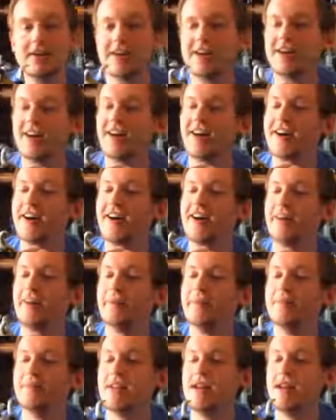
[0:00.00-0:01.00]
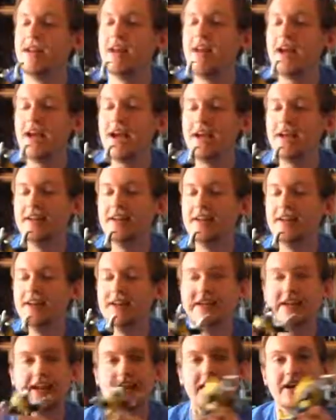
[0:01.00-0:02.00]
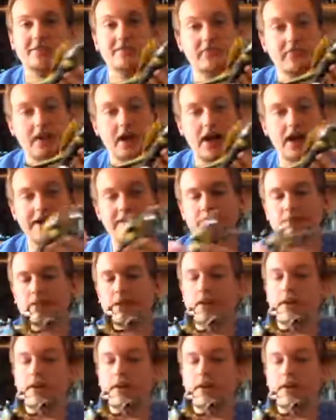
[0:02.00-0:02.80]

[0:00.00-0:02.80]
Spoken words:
And he can fly.